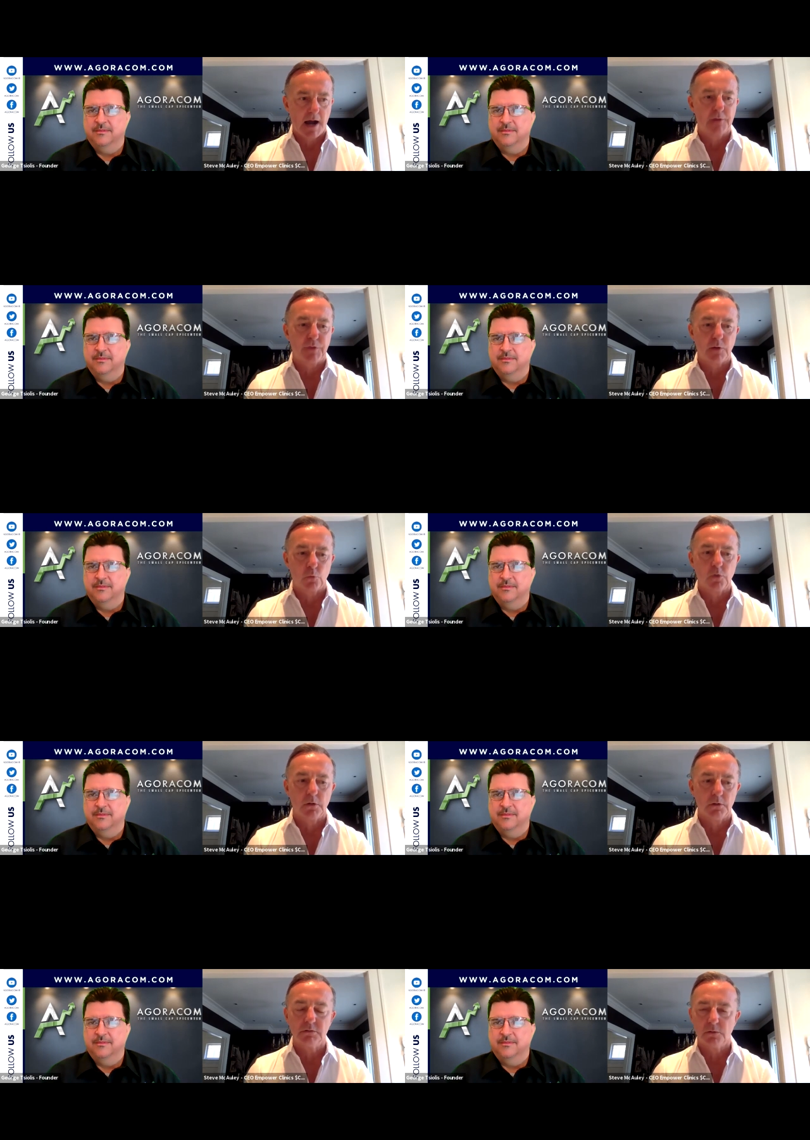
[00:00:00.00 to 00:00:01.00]
Speaker 1: I think
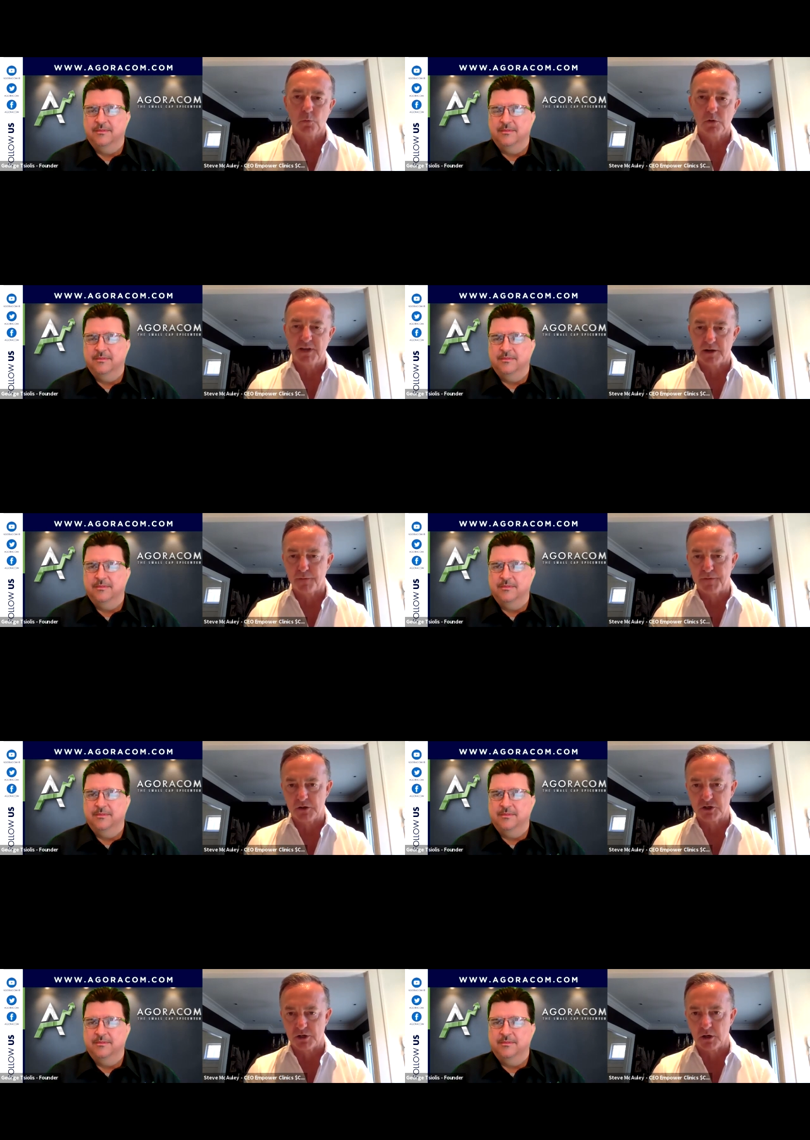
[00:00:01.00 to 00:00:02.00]
we'll, we'll get our
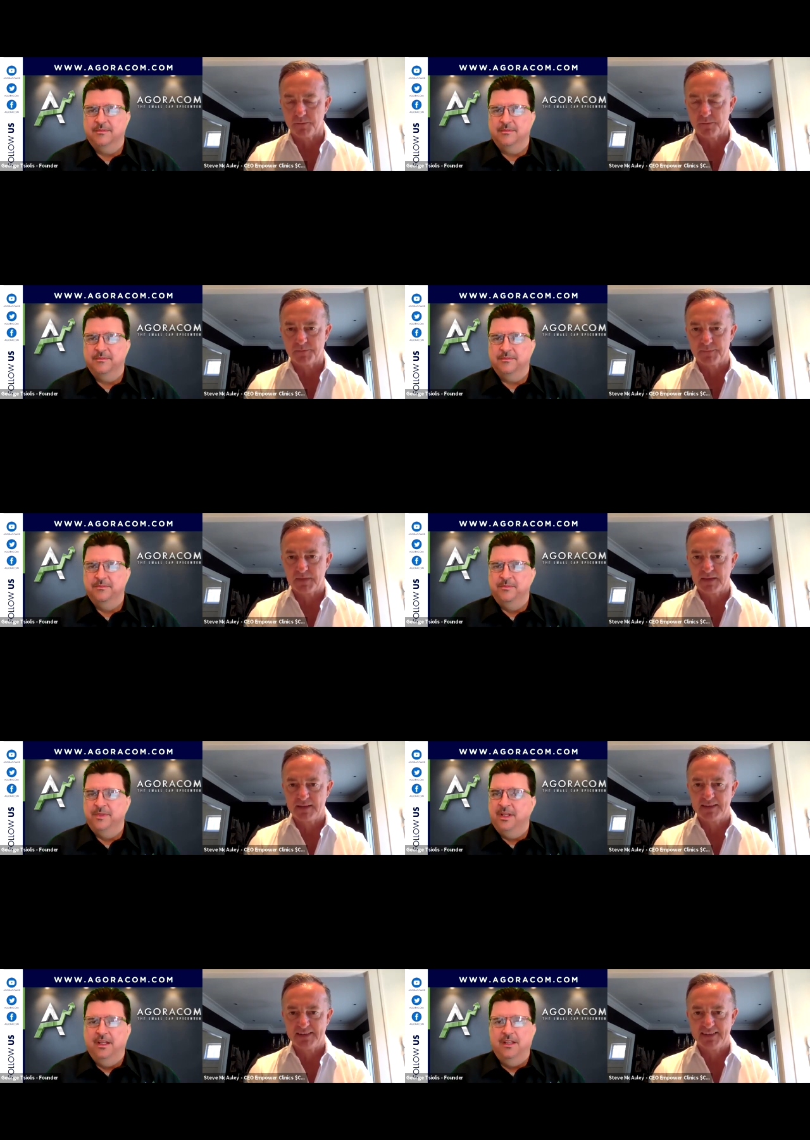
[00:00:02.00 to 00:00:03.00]
fair share.
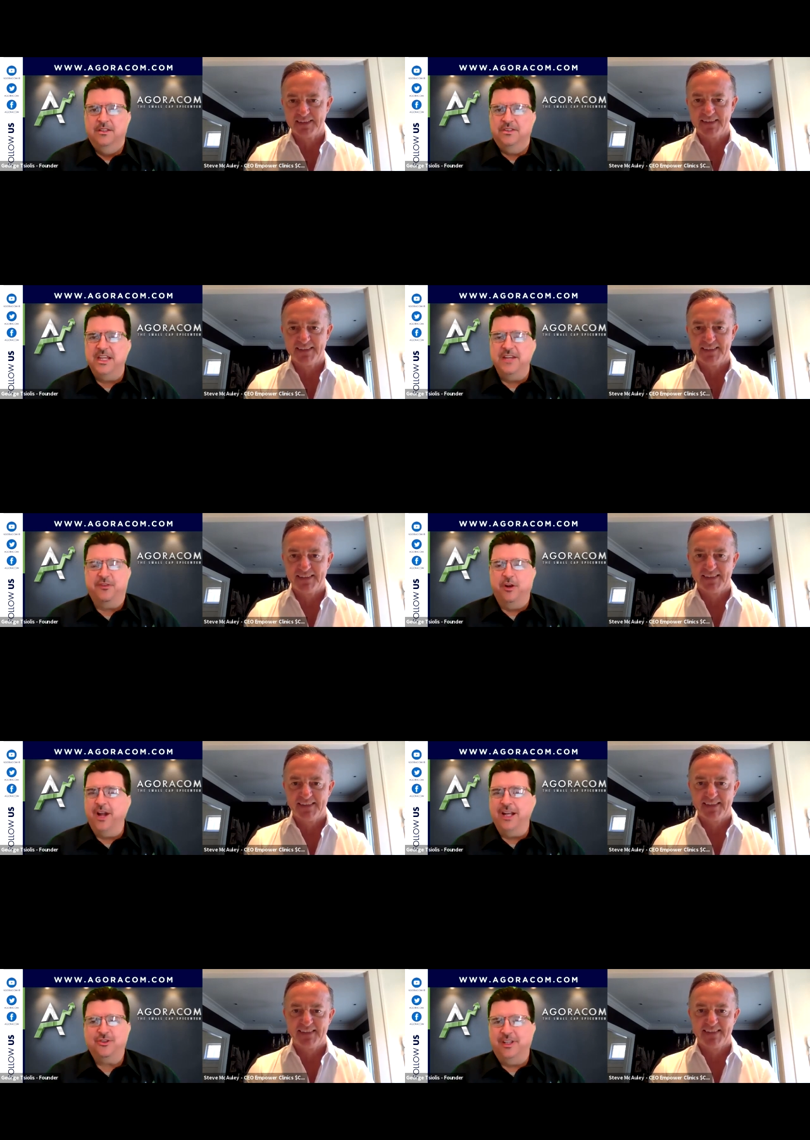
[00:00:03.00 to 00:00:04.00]
Speaker 2: Steve,
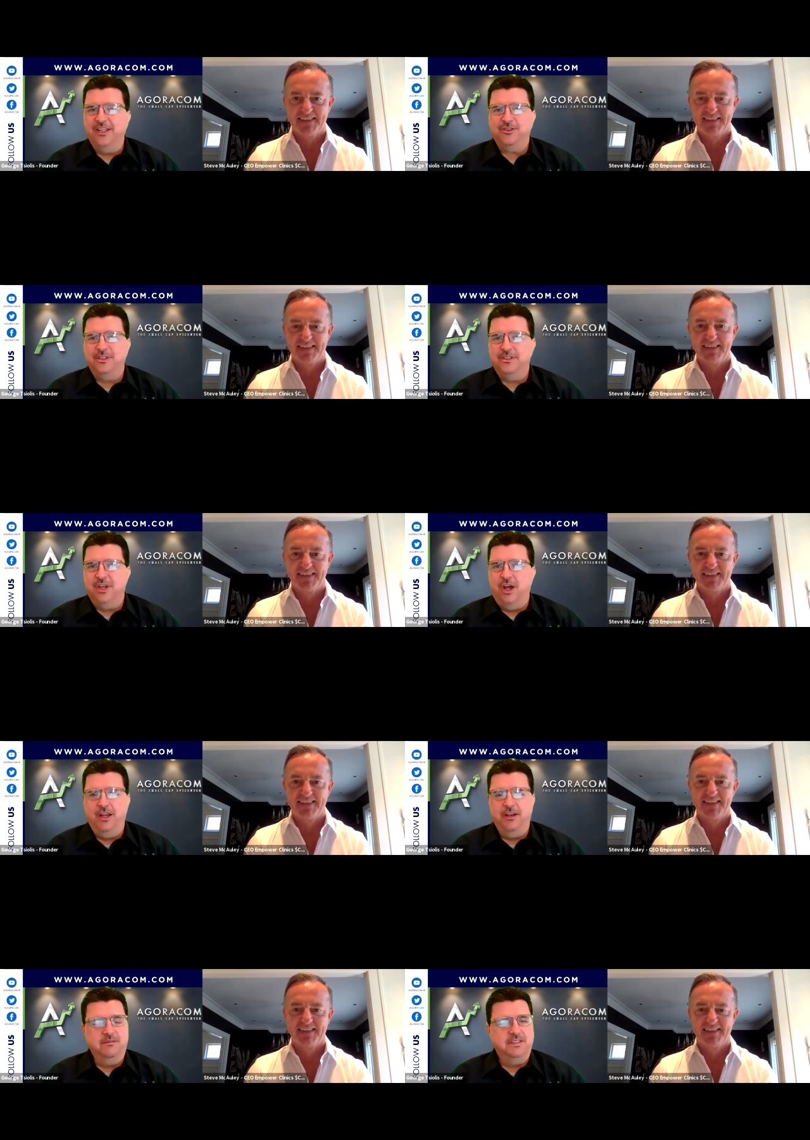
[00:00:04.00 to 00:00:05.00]
congratulations
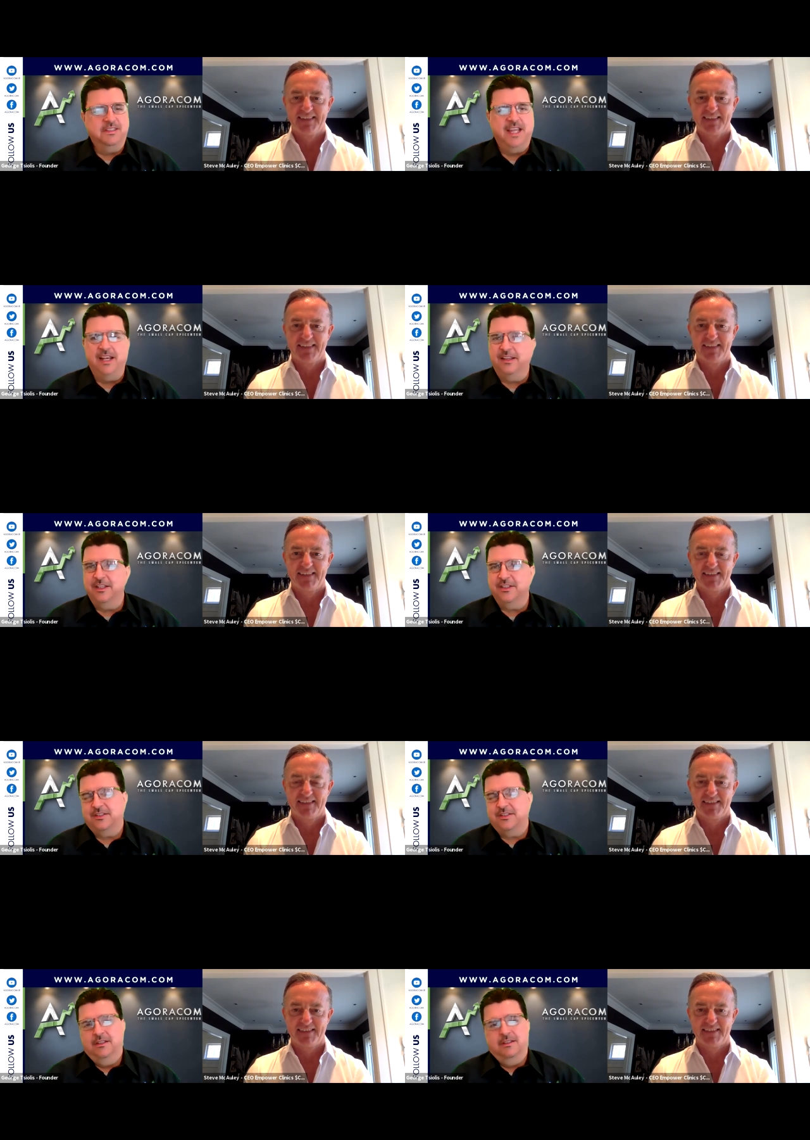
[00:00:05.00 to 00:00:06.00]
on getting
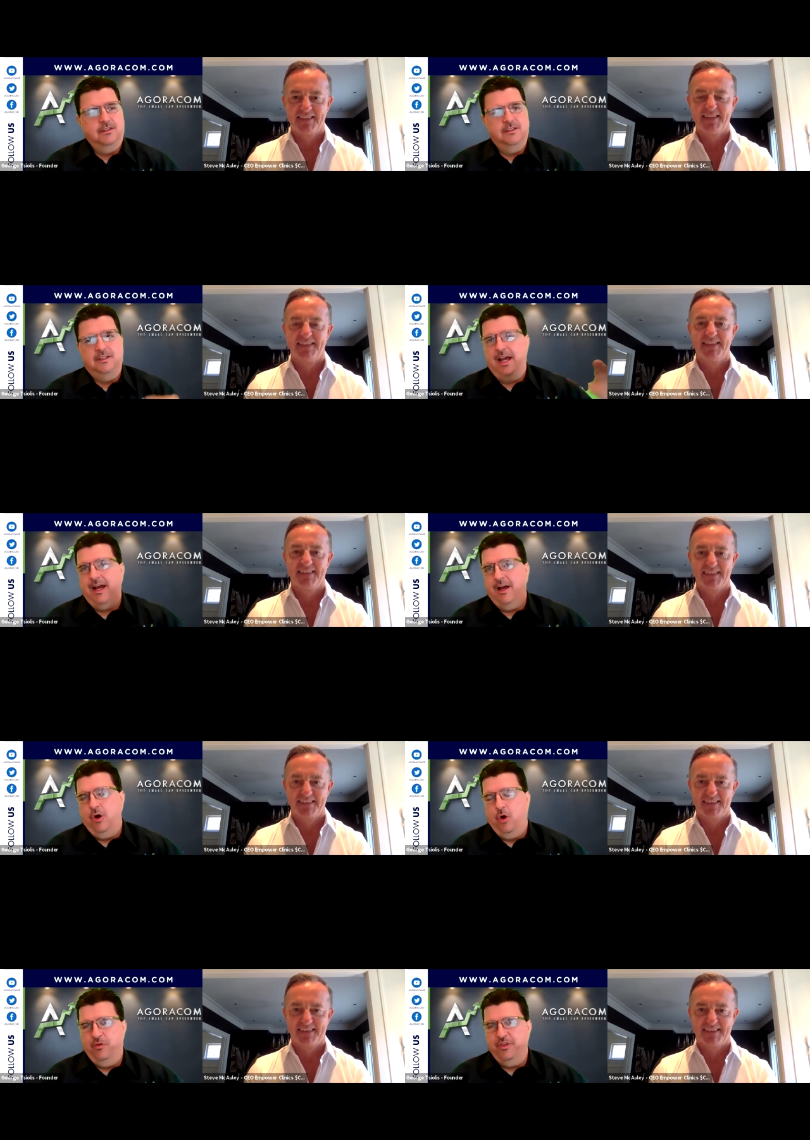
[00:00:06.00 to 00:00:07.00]
this uh,
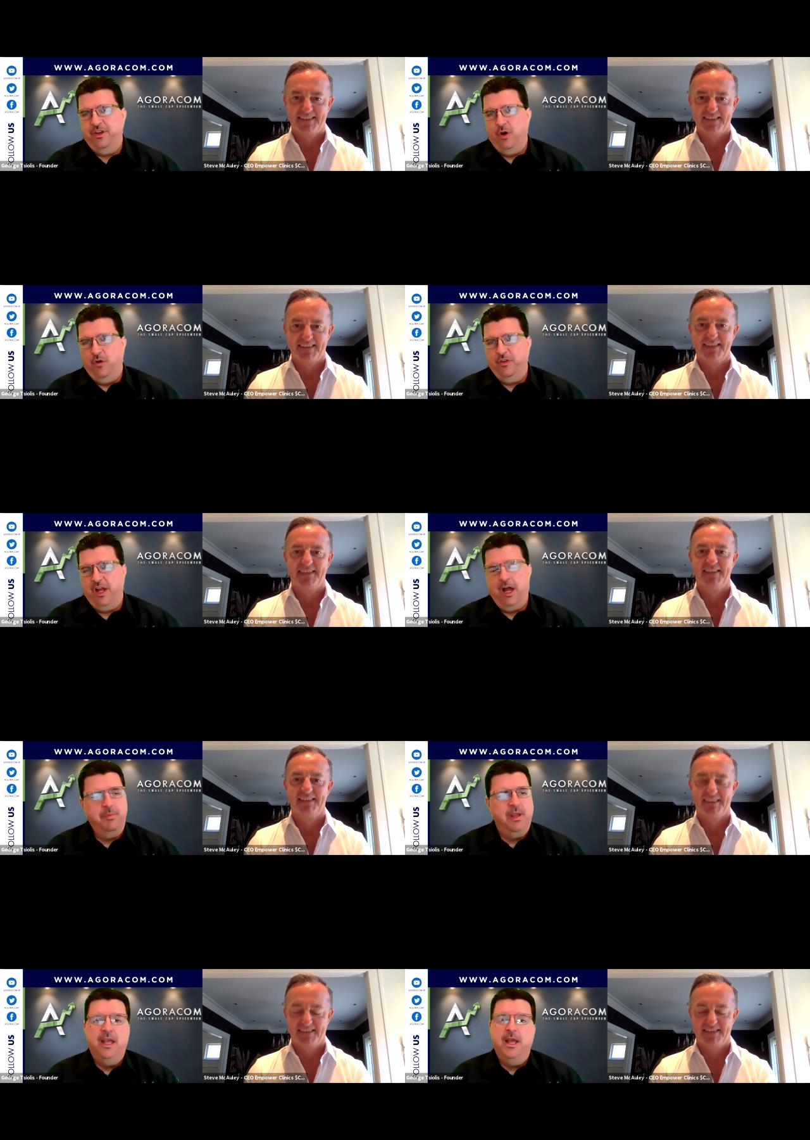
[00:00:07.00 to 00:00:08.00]
over the, over the
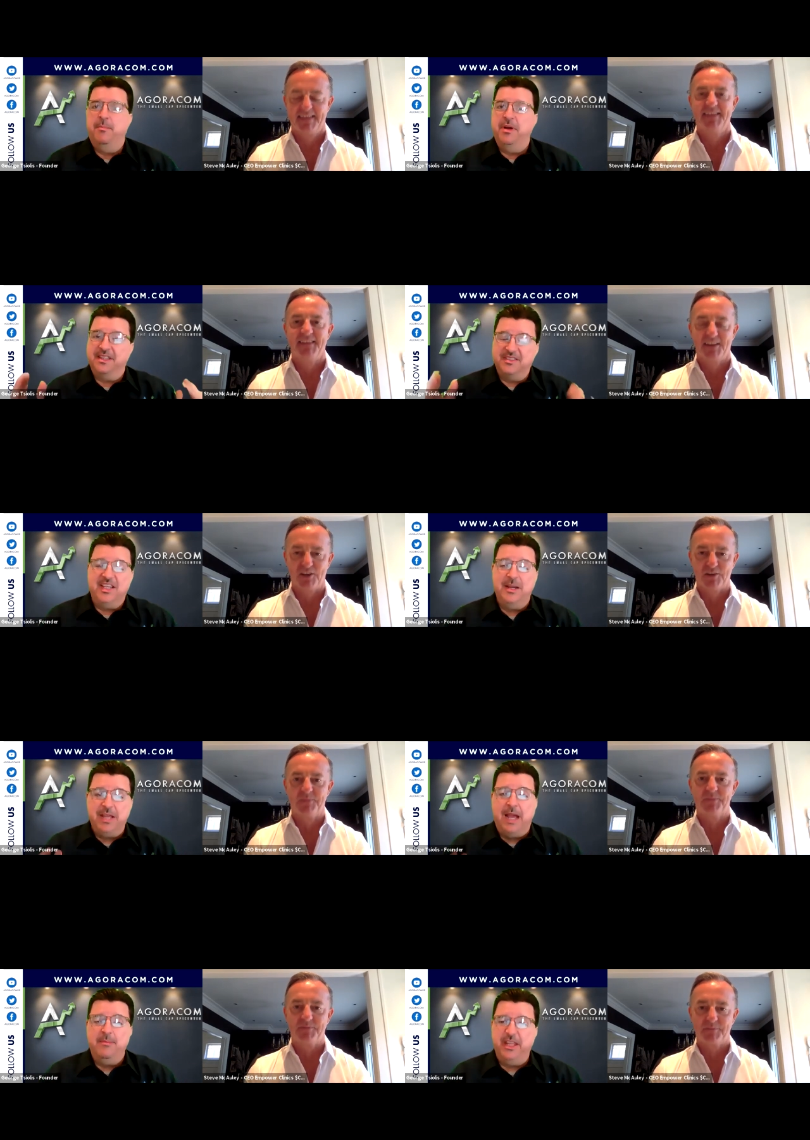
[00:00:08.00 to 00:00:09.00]
hump. But at the same time, I